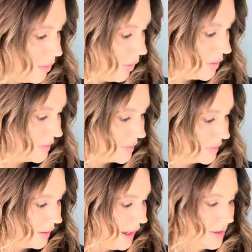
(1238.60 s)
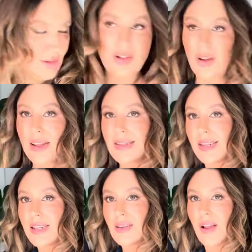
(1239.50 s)
was
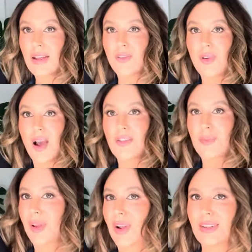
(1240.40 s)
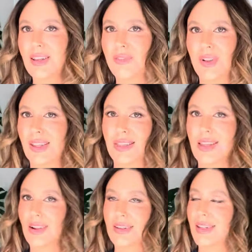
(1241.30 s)
$119.95, but I
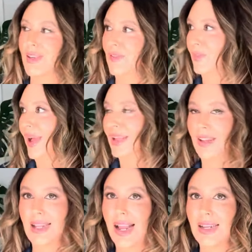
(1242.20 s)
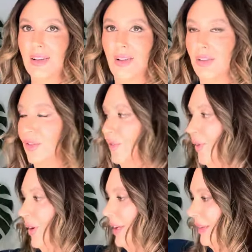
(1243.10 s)
think I didn't even pay like $80
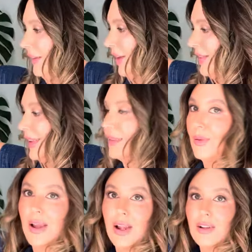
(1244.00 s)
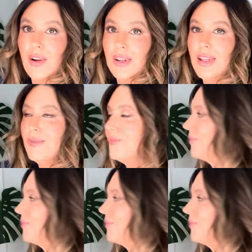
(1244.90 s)
for it. So that's why I got it.